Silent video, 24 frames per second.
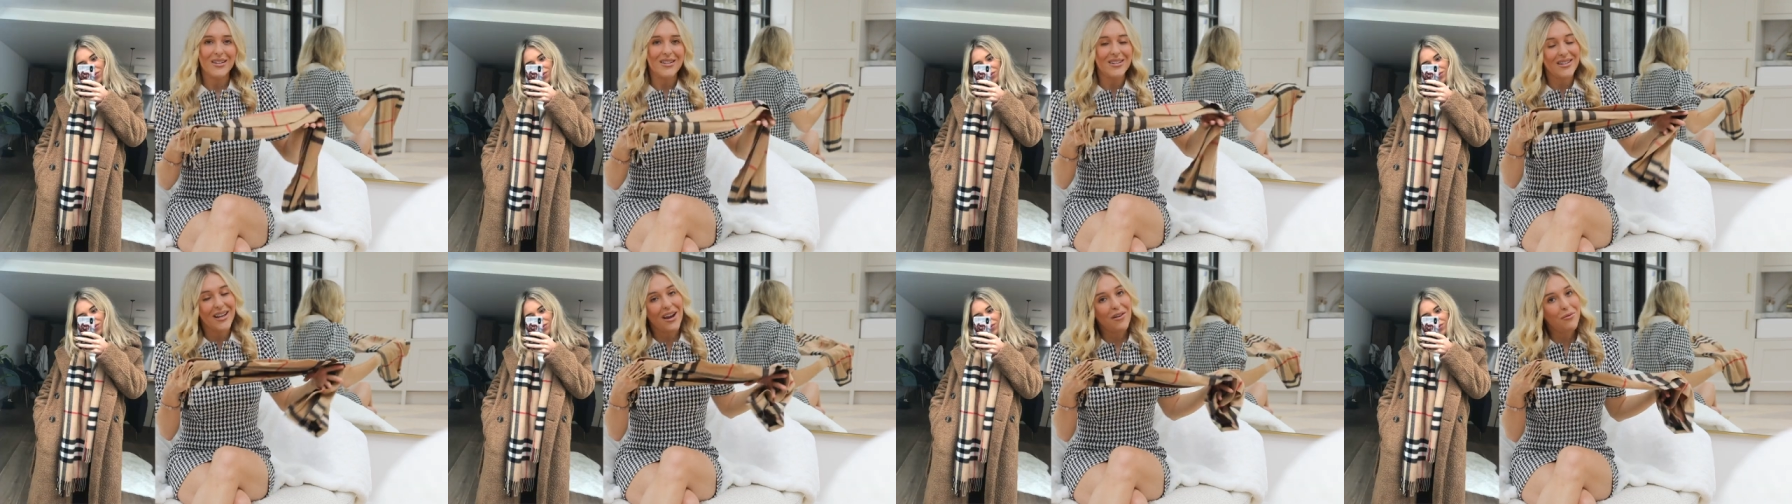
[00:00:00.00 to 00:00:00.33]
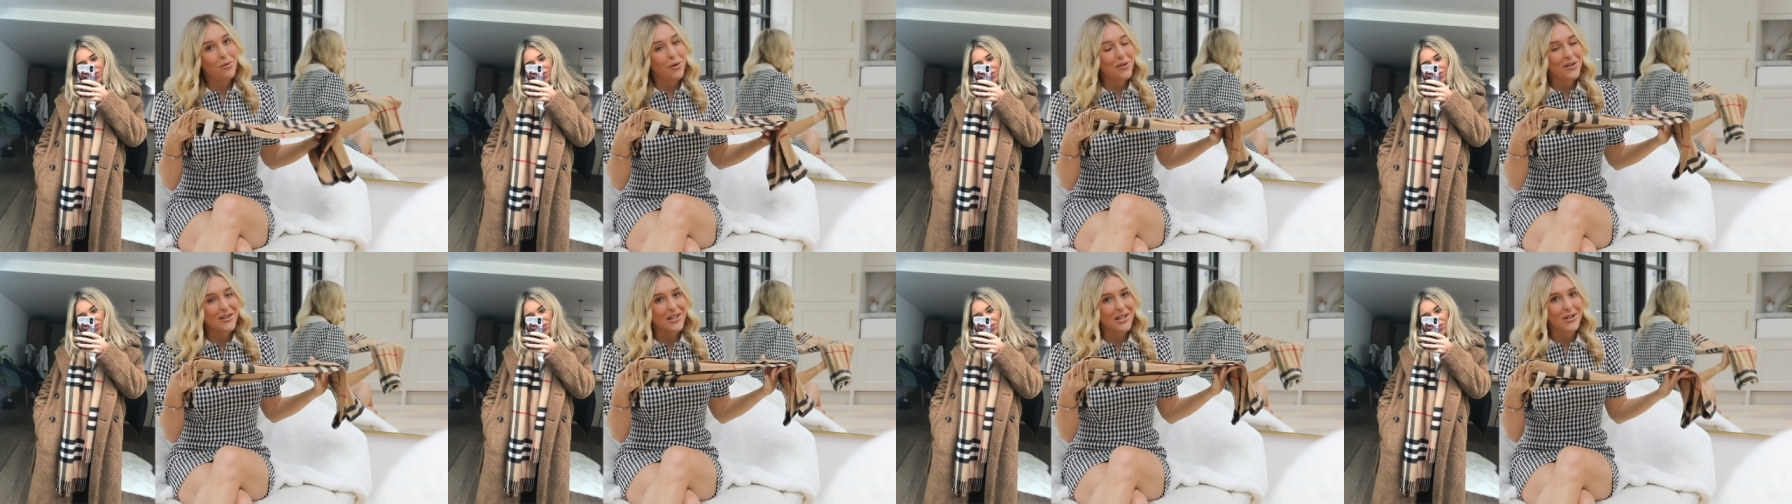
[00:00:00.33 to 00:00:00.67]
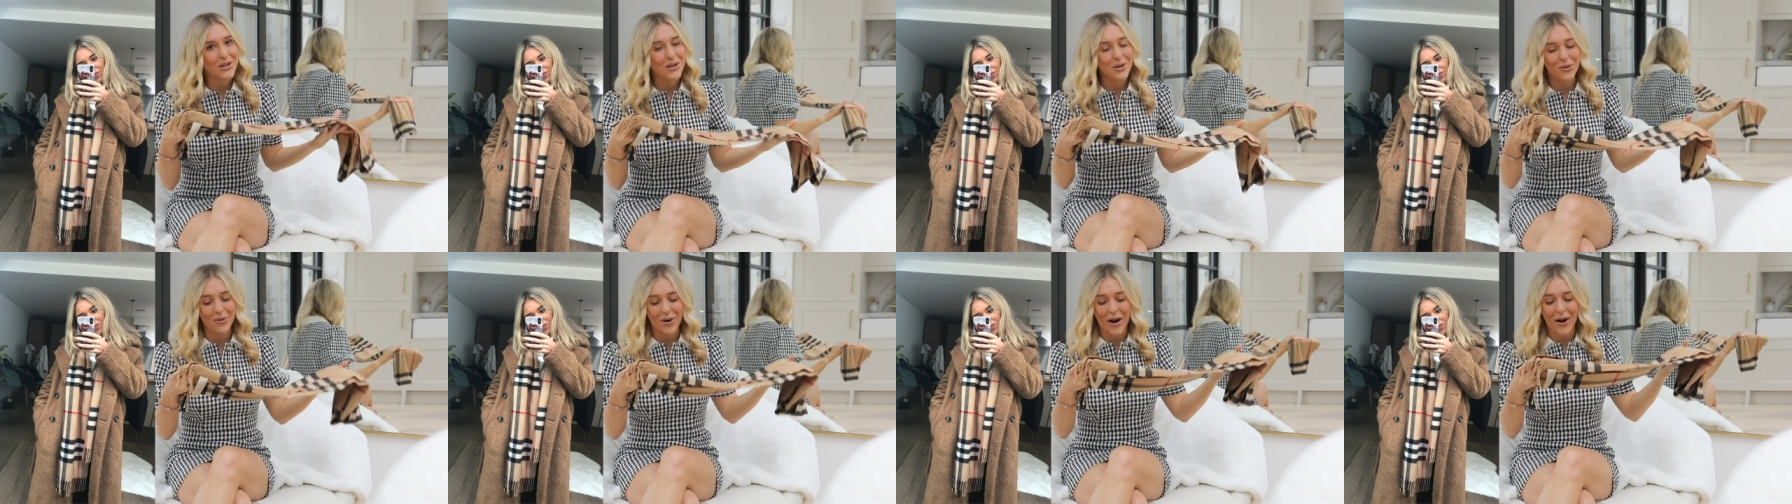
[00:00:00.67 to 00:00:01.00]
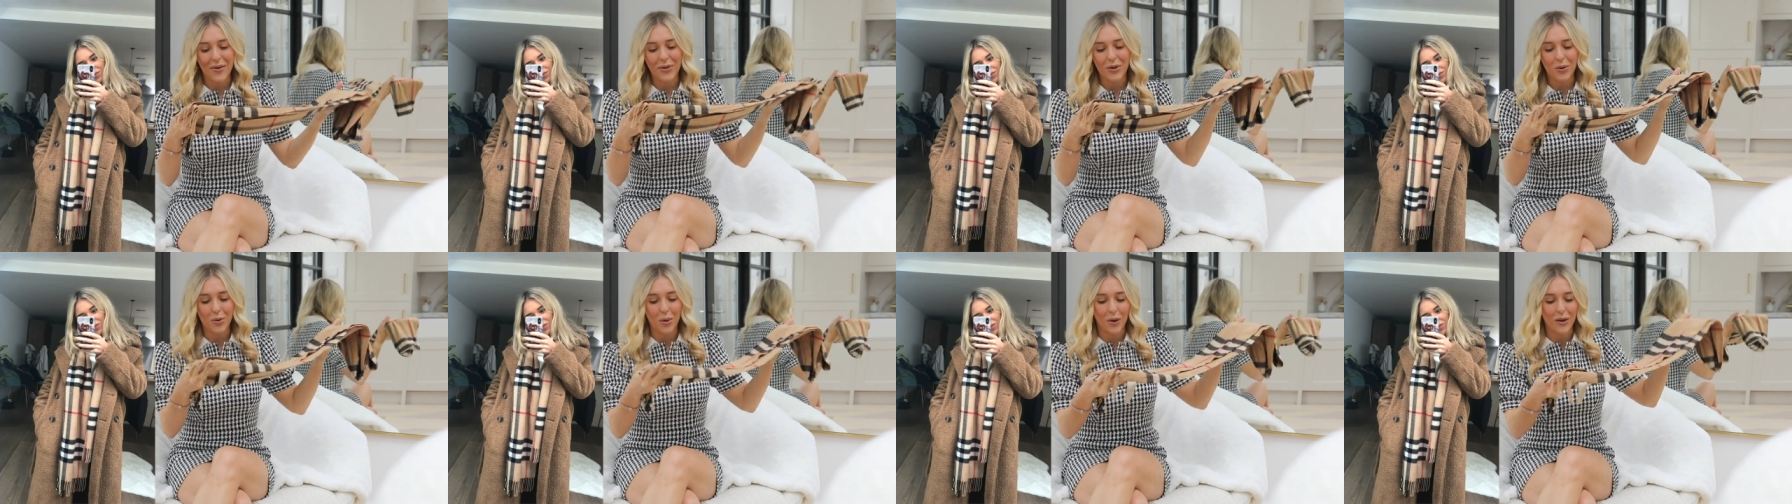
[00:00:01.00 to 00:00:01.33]
To save all this into the
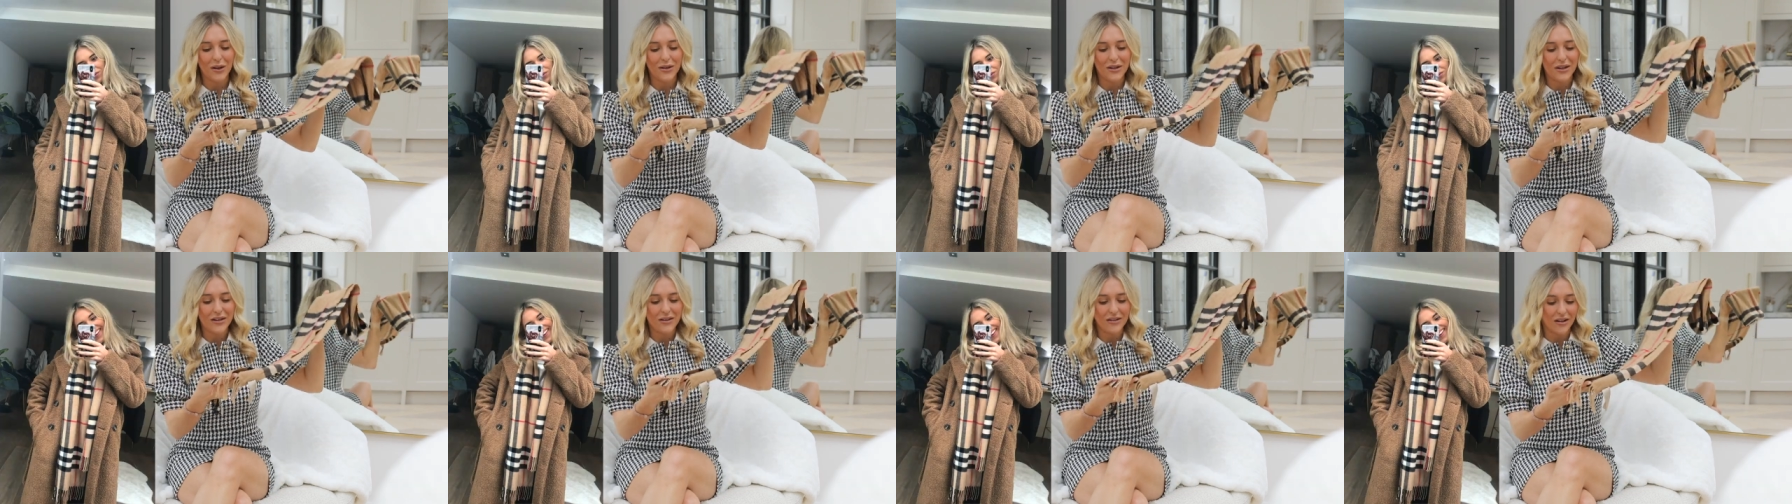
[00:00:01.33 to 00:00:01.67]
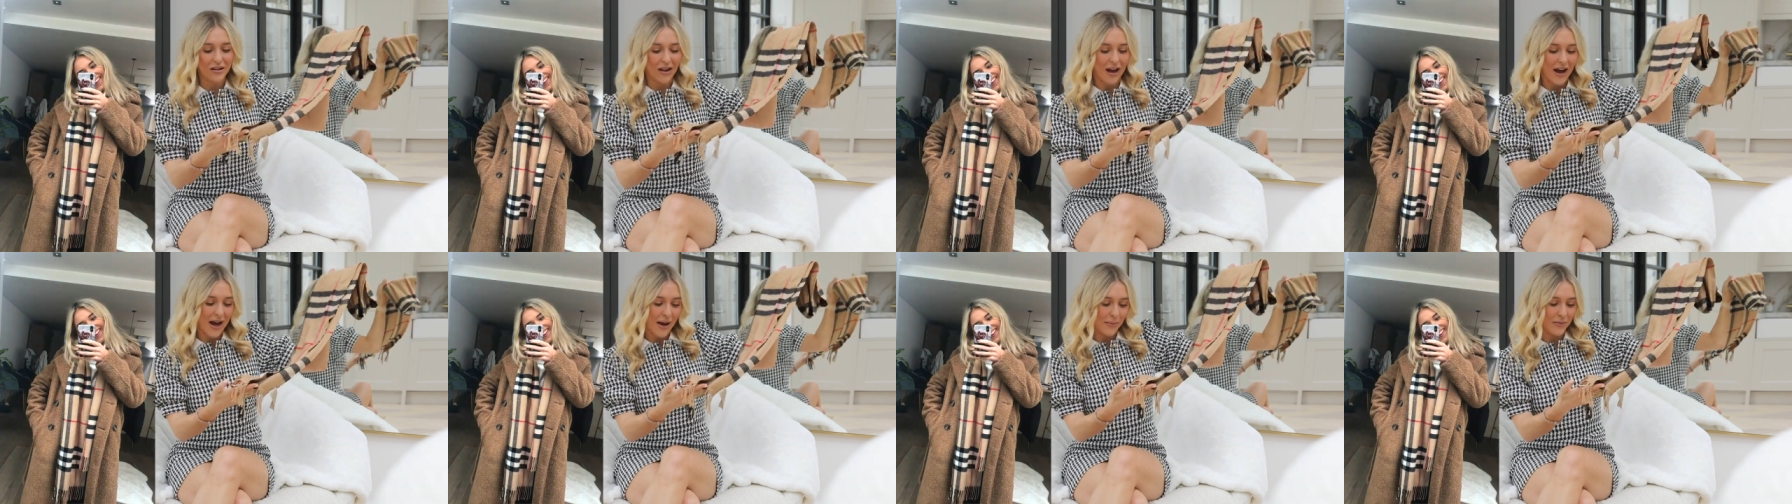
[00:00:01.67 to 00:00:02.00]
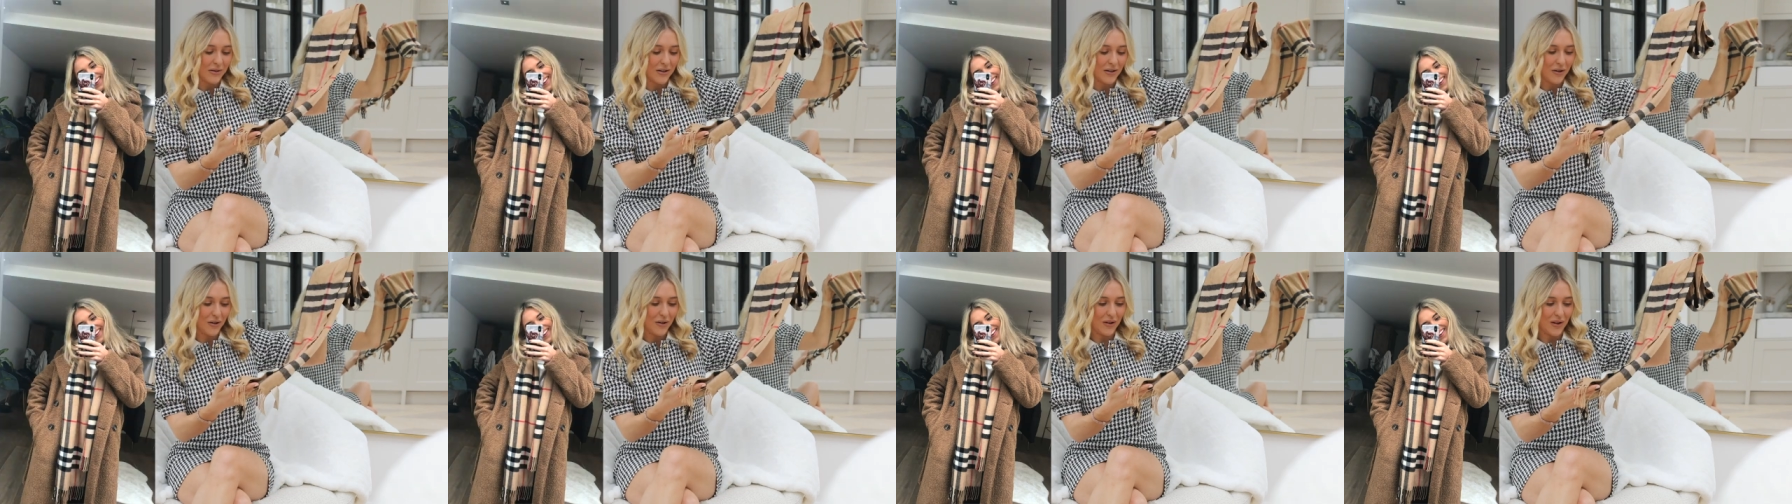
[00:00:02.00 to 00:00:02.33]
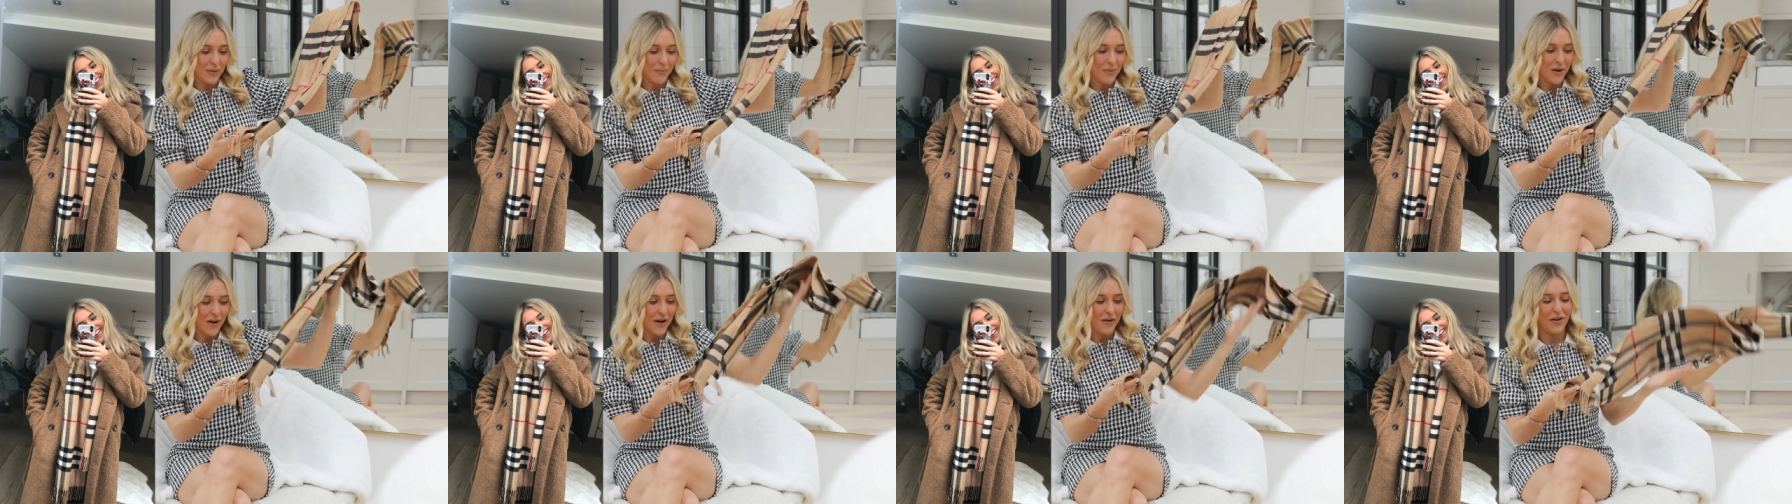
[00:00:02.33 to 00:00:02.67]
ground, the quality is still
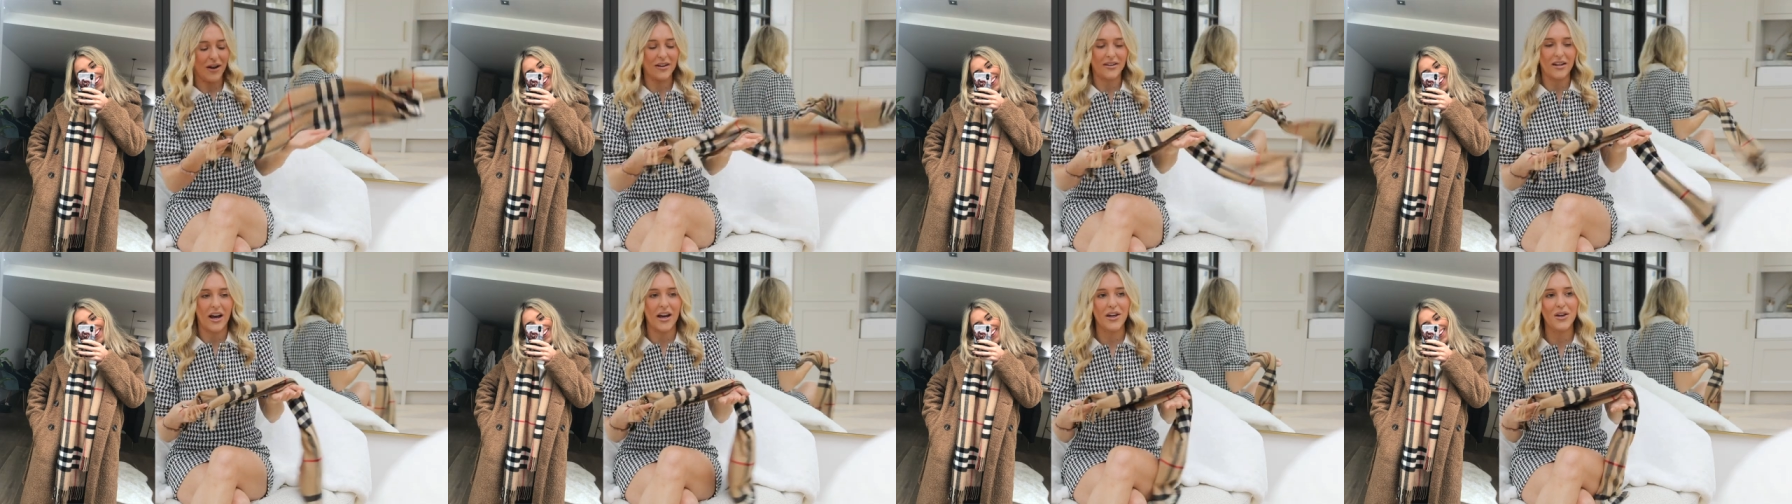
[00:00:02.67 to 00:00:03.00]
absolutely perfect.